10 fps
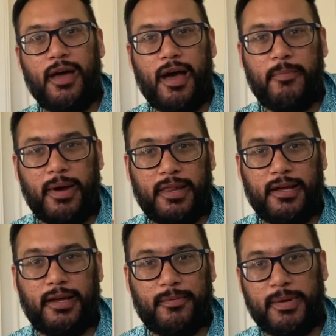a
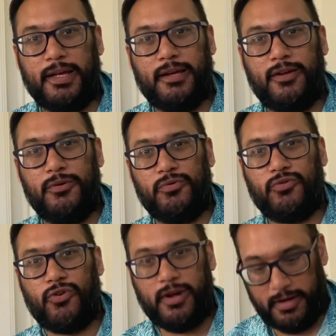mother being killed
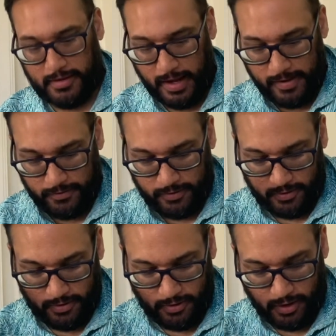trying to save
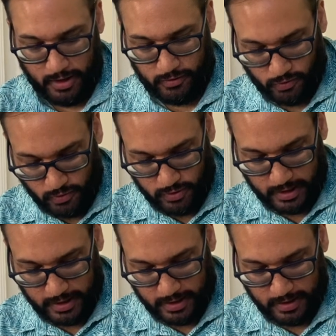her own
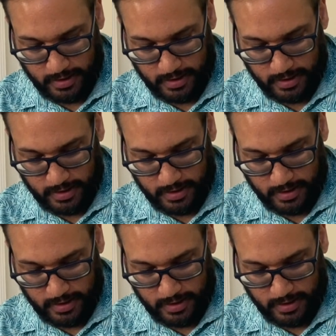daughter.